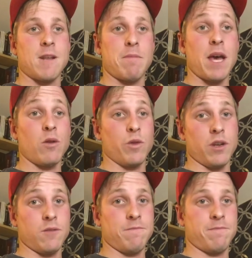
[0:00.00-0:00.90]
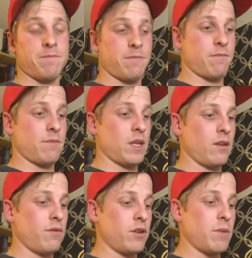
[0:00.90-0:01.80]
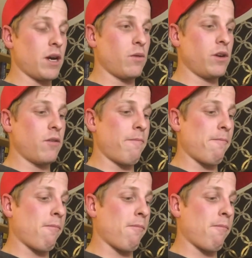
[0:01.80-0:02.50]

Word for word: paddle wheel for the back wheel.